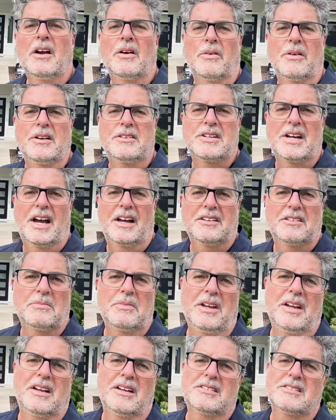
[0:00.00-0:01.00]
reach out to
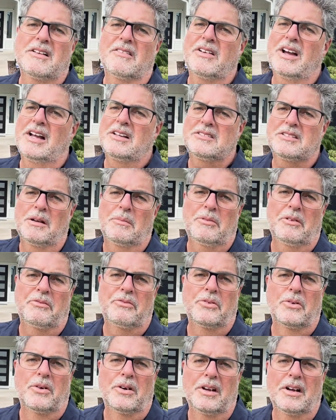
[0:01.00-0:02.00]
me because I've got something
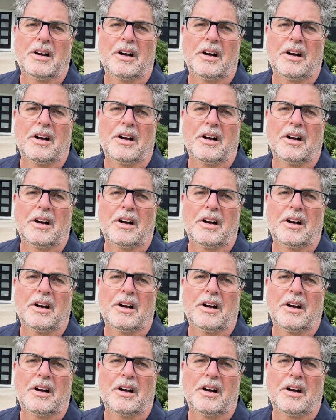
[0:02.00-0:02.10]
for you